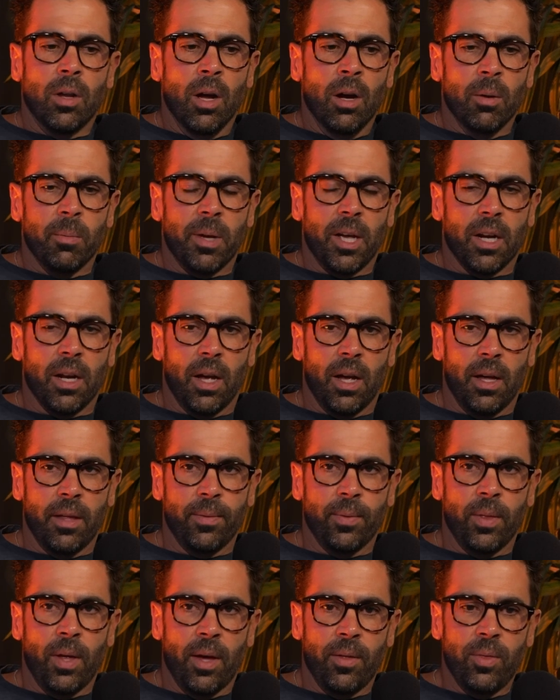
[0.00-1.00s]
No, man.
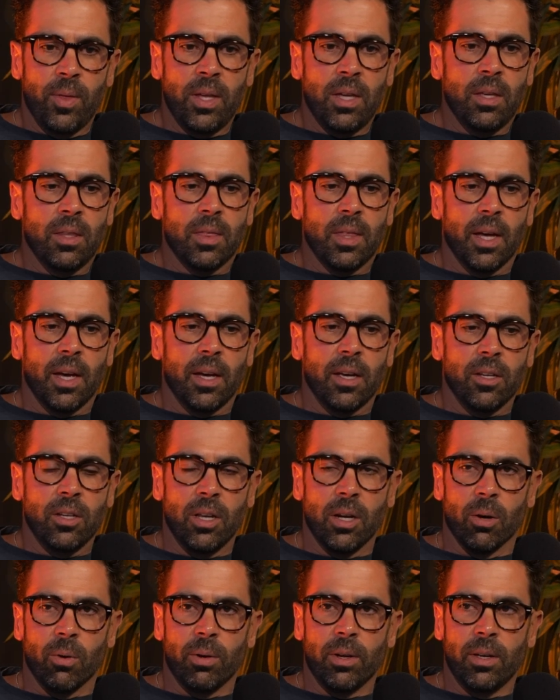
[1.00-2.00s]
I think that,
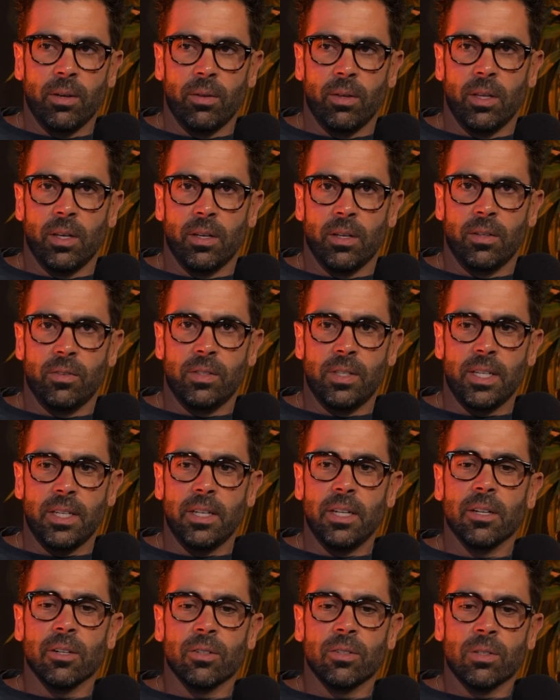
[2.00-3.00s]
it is the
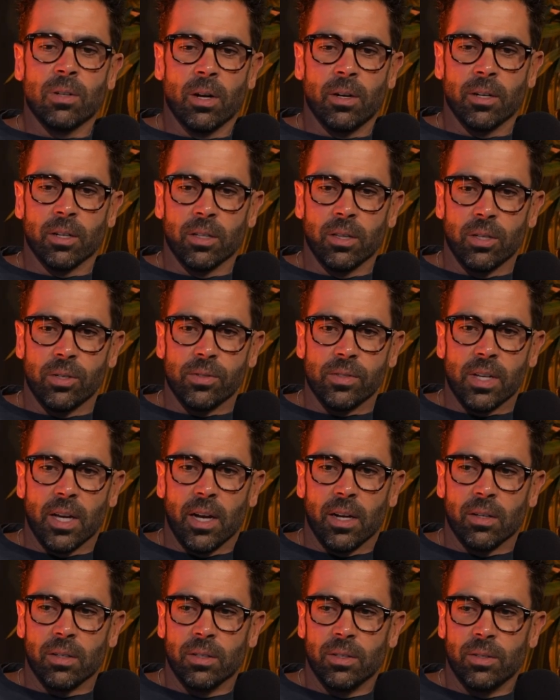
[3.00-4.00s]
year starting to close
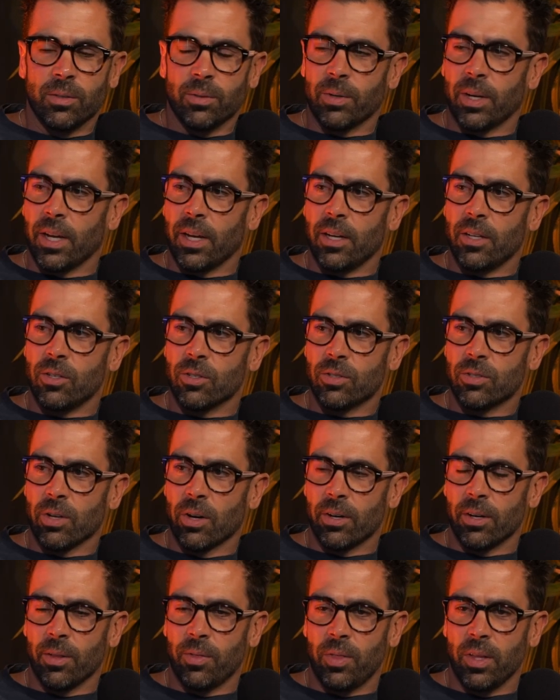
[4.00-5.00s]
out, right? And you're
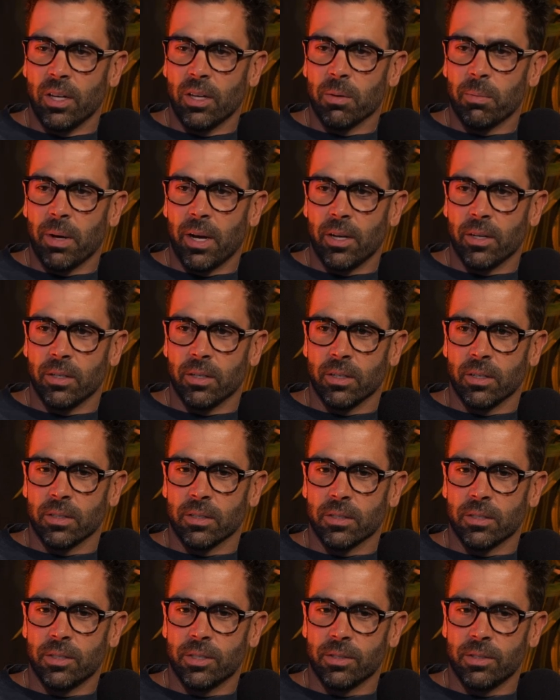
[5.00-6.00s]
starting to think about
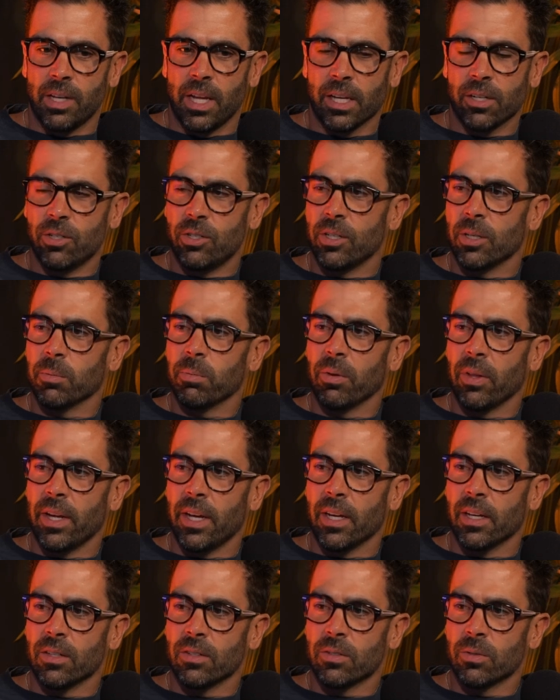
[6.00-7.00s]
your next year
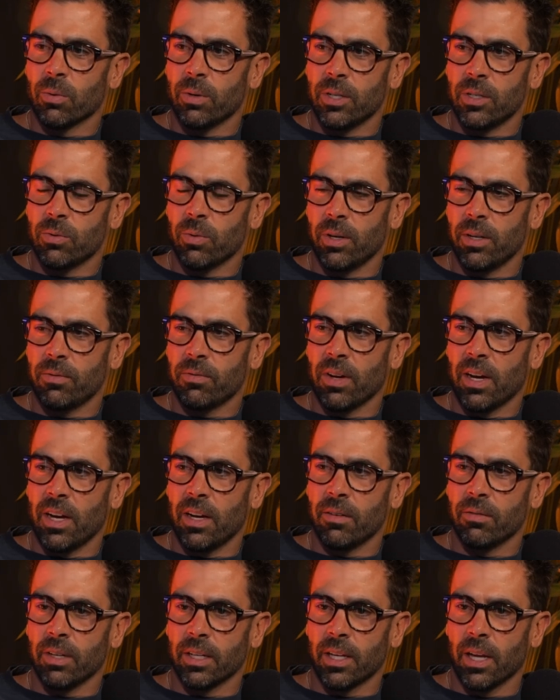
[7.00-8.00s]
plans,
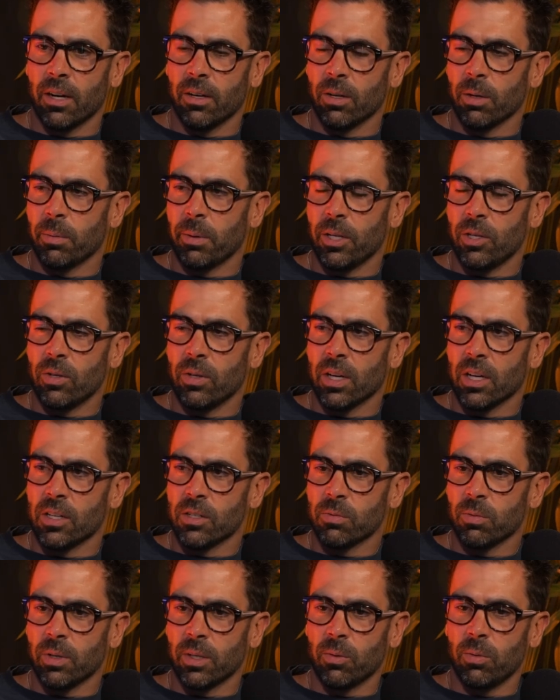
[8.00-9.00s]
2025. Like, I don't know about you
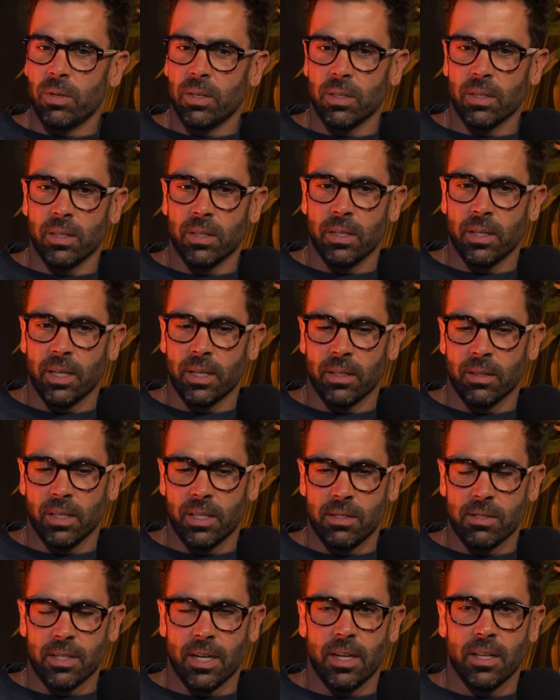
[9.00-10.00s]
guys, like
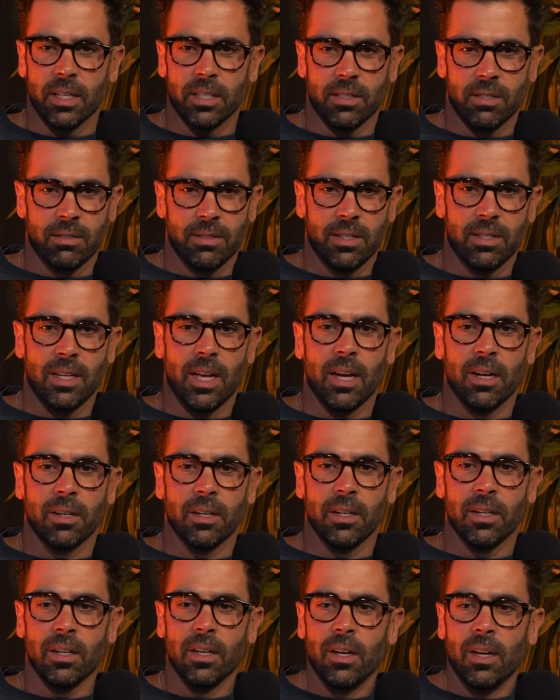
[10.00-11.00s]
Linz and I like to sit
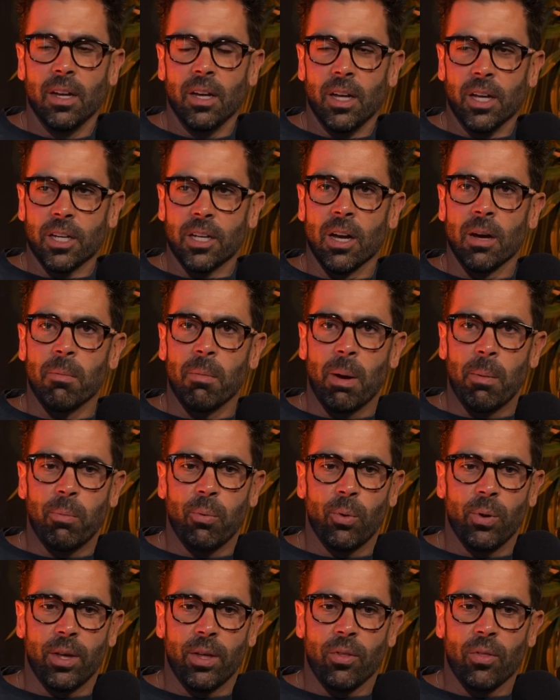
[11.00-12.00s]
down and come
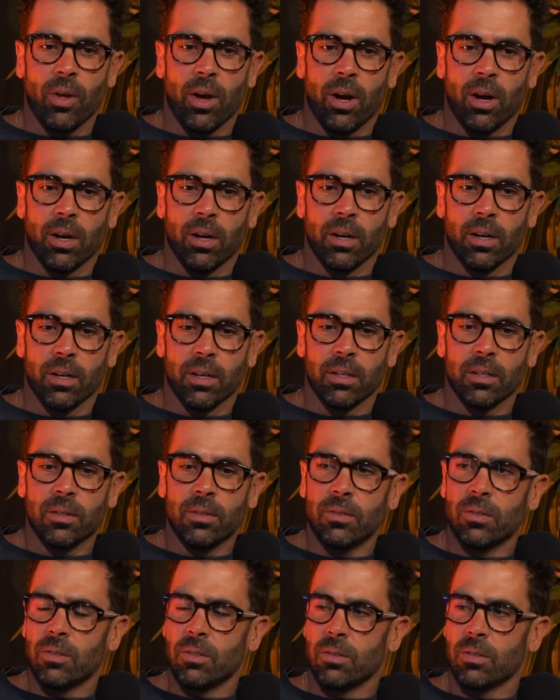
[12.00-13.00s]
up with our
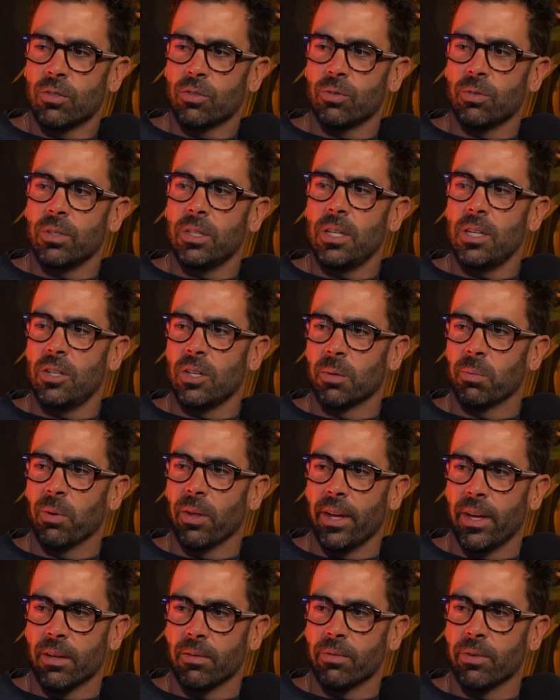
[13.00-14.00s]
strategic
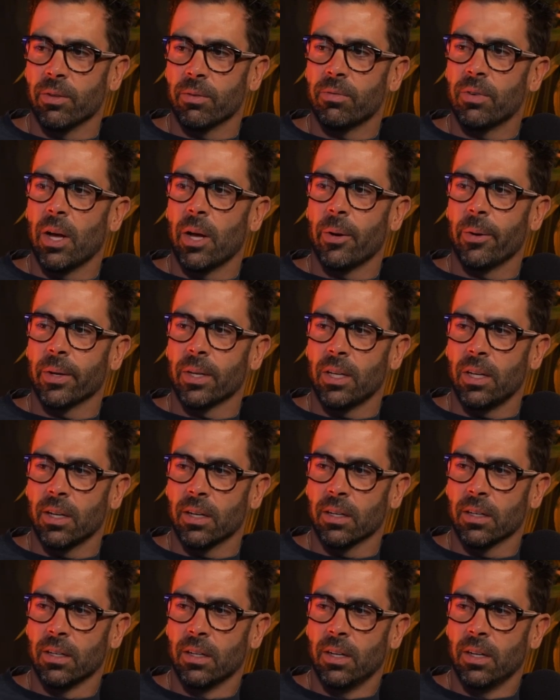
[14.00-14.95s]
plan for the following year.